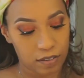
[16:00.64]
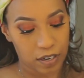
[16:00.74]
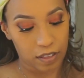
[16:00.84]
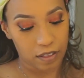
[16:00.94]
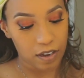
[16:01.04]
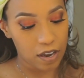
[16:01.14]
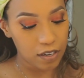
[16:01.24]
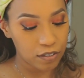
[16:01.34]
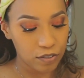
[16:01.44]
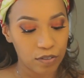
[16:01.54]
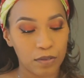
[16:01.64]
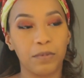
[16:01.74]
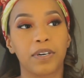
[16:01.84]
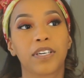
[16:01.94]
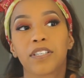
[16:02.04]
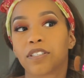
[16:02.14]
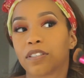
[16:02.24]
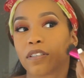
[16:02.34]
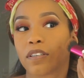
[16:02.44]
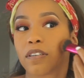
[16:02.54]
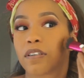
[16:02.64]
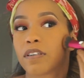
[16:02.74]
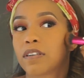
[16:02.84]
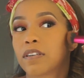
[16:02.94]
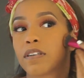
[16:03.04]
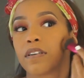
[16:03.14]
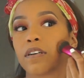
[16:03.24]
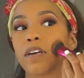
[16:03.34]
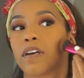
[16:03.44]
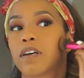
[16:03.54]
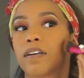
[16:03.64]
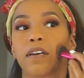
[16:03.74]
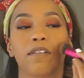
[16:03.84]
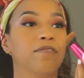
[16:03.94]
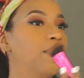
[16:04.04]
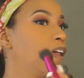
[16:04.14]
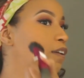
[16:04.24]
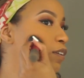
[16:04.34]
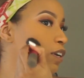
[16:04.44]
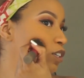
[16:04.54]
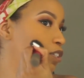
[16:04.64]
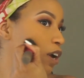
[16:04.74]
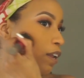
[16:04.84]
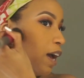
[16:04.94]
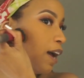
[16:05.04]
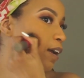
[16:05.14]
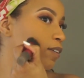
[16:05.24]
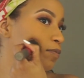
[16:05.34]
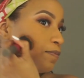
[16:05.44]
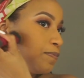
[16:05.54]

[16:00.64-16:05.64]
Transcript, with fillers: Take the contour brush and follow your jawline.